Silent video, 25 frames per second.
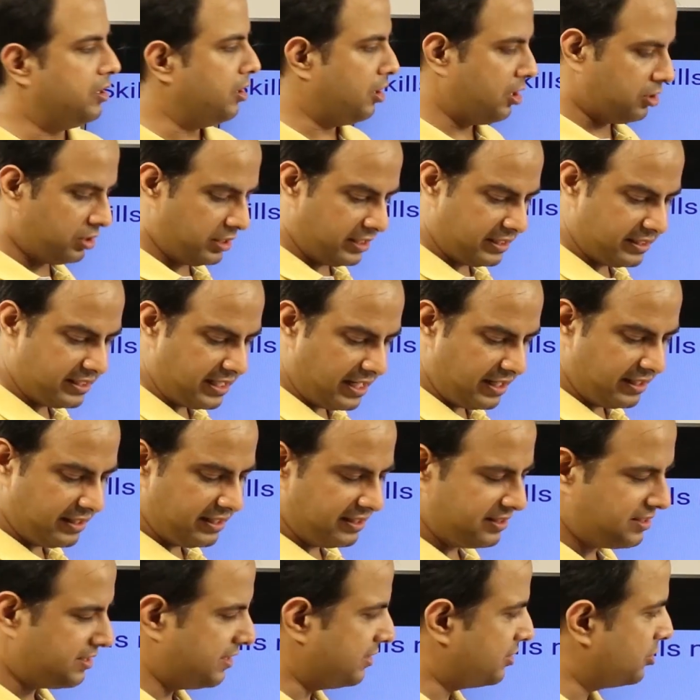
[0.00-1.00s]
or data
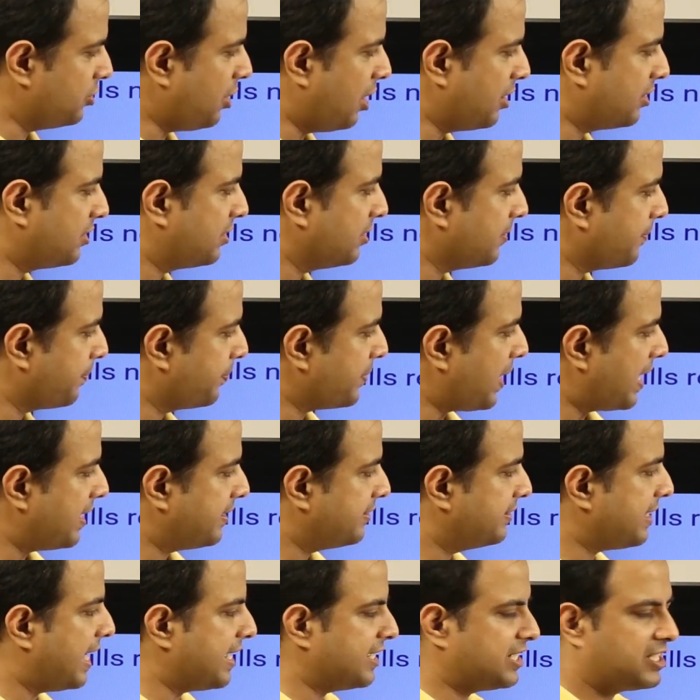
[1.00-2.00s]
scientist is not
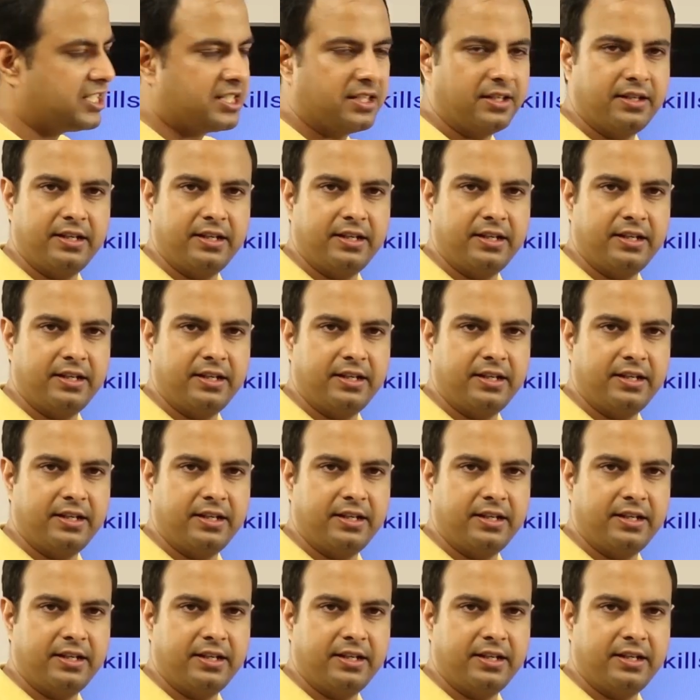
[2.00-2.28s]
at that